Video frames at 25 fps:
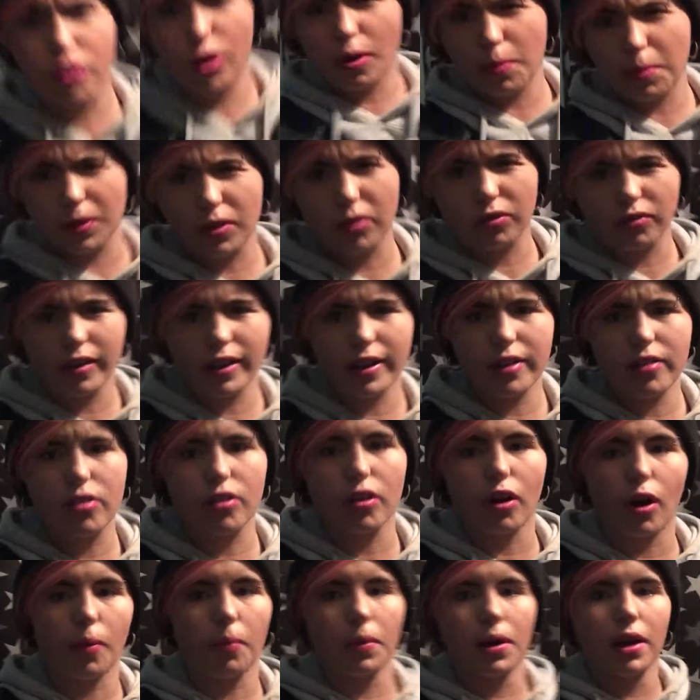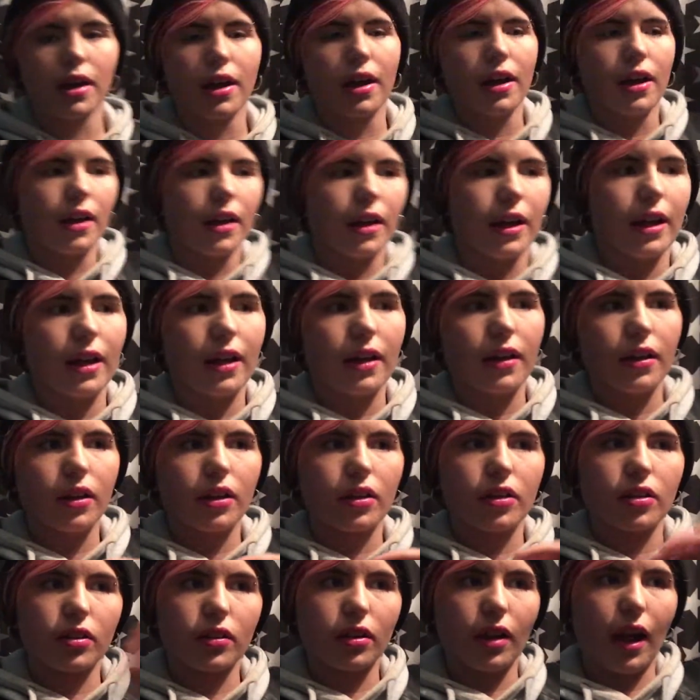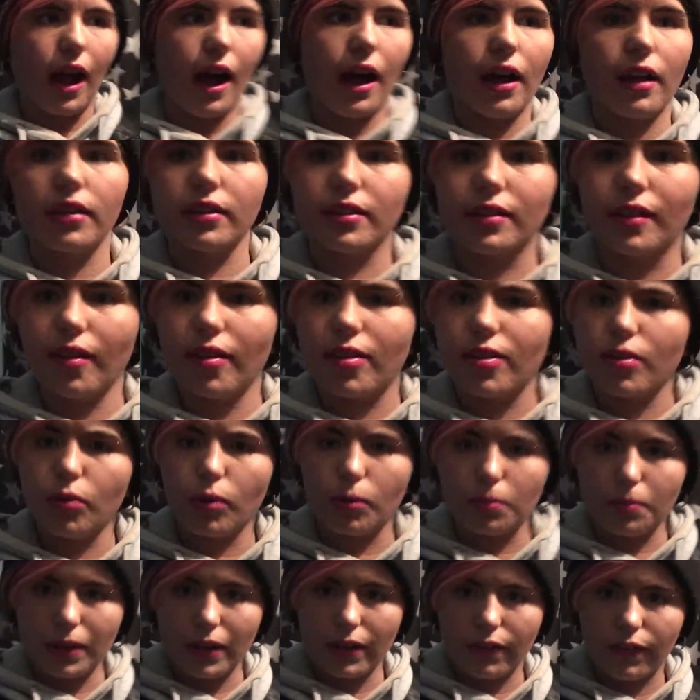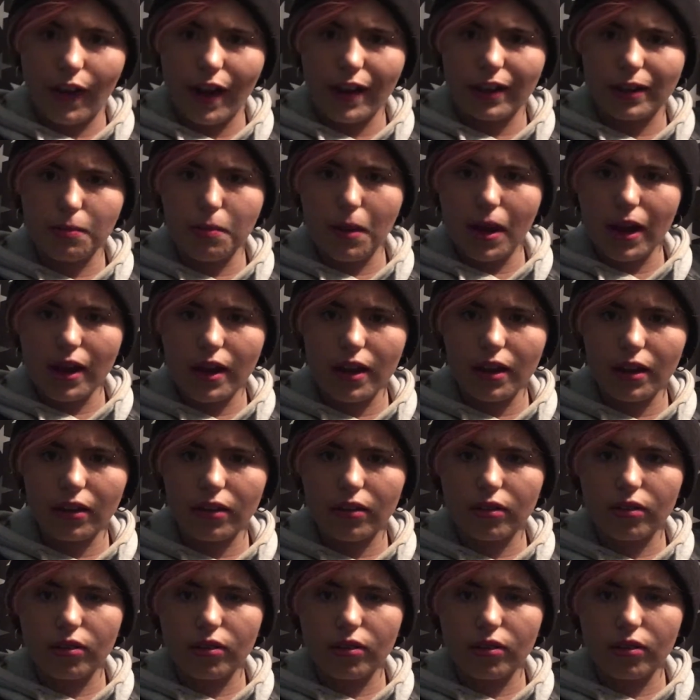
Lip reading: tropical rainstorm, like Disney wouldn't be affected by it.